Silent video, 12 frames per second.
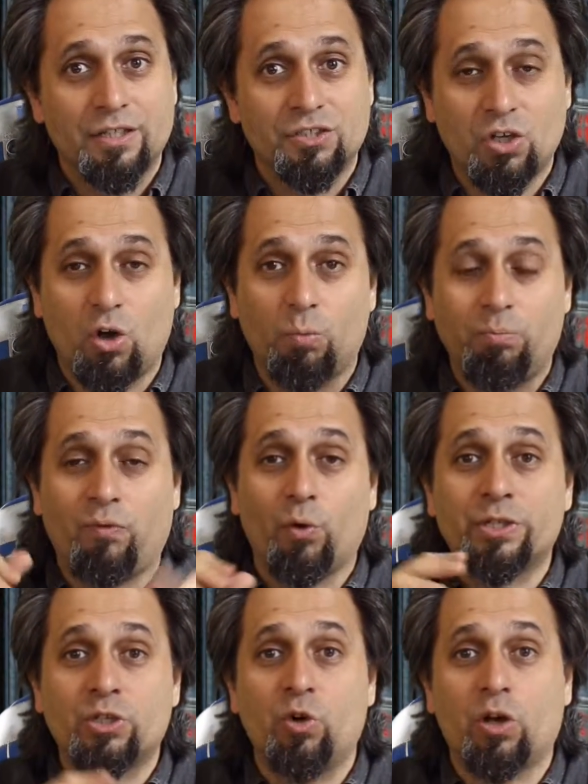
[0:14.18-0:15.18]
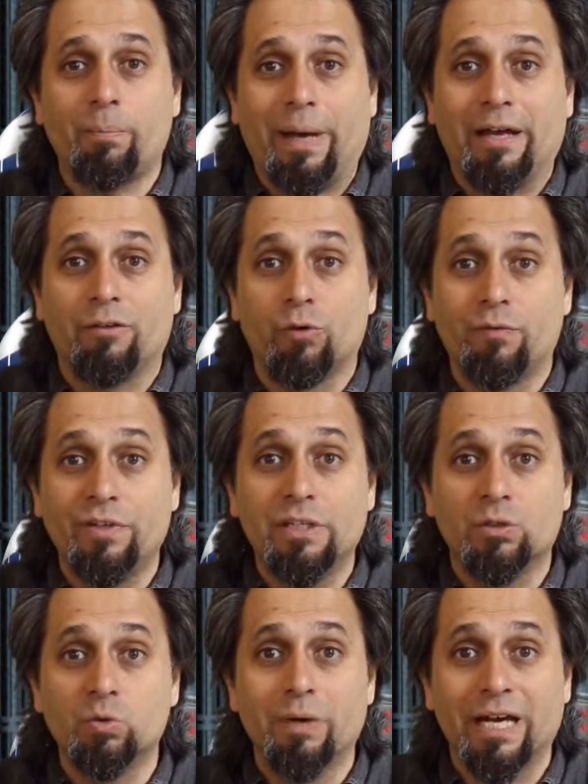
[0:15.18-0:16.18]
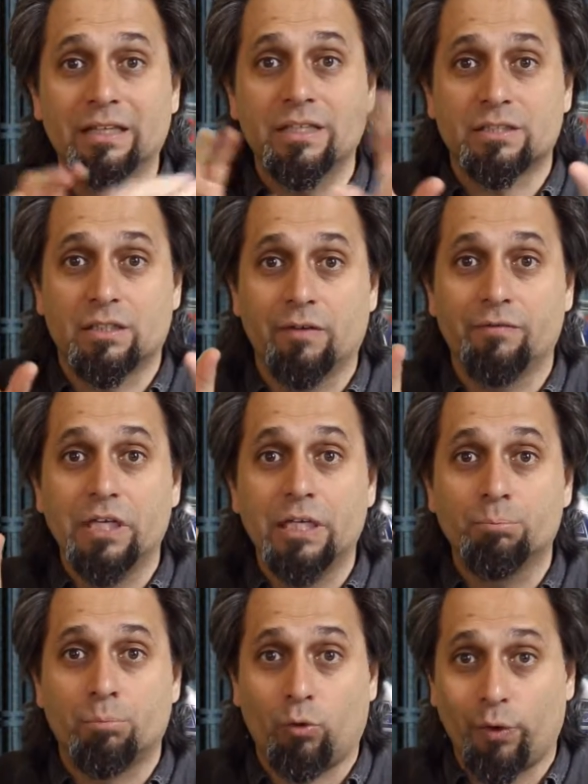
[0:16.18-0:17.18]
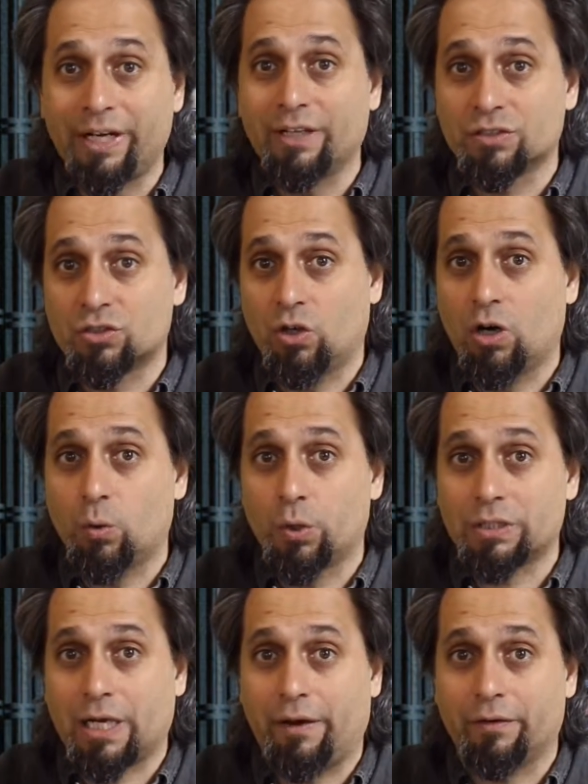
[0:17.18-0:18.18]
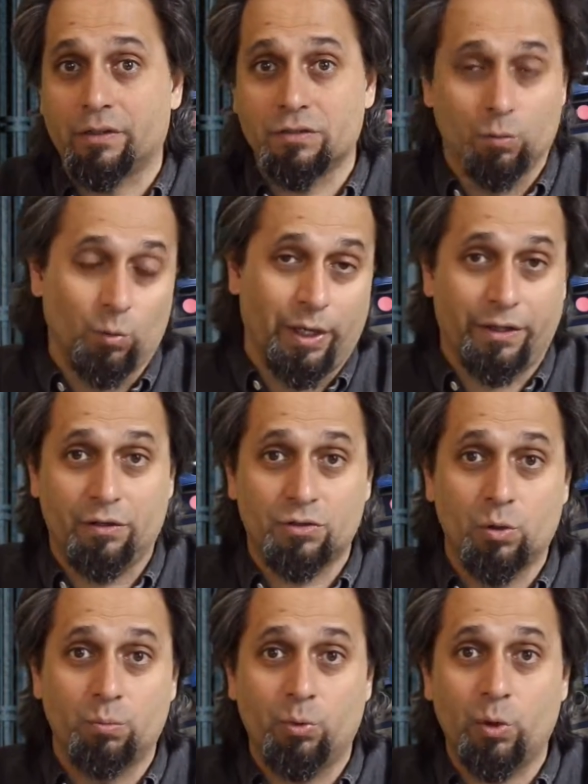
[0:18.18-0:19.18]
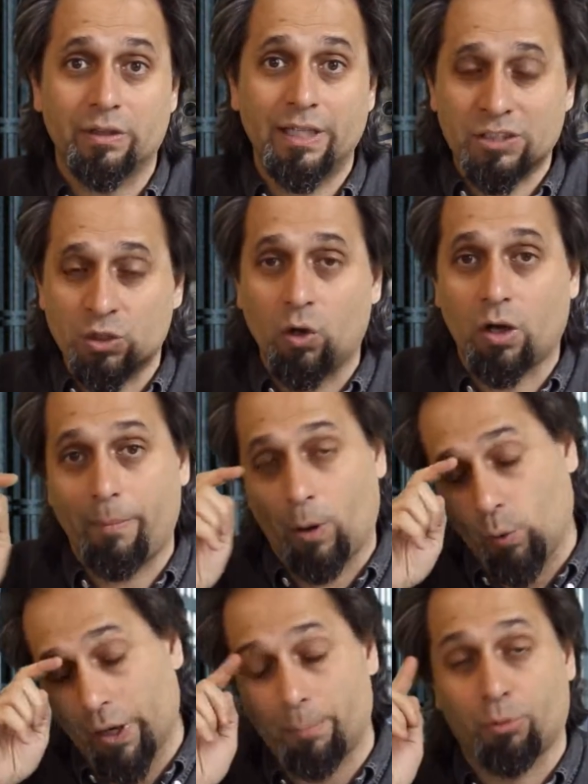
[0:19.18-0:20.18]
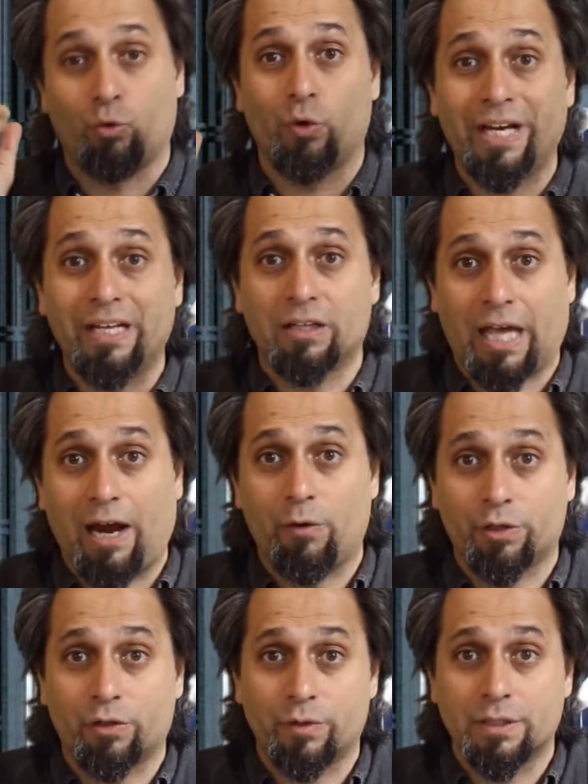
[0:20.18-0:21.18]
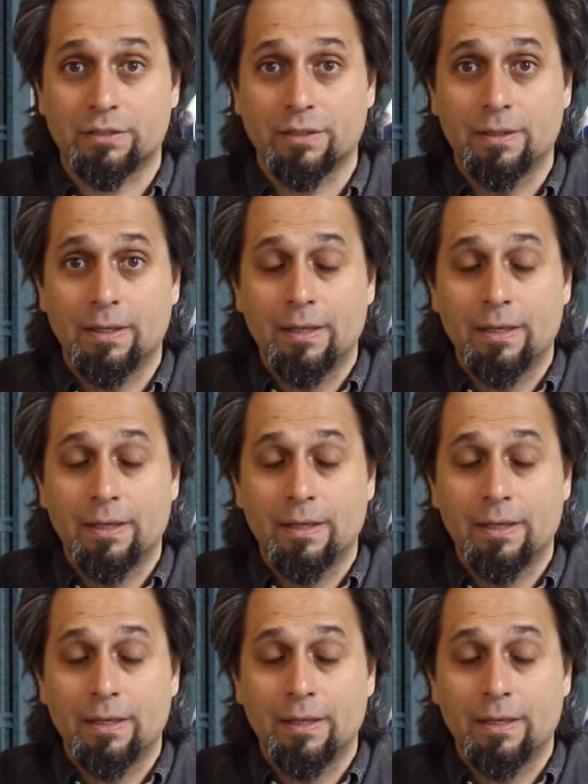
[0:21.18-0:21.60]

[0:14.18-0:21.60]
So before I talk about and reveal who my list of the perennial Star Wars characters and why they're so important, let's talk about what a perennial character is.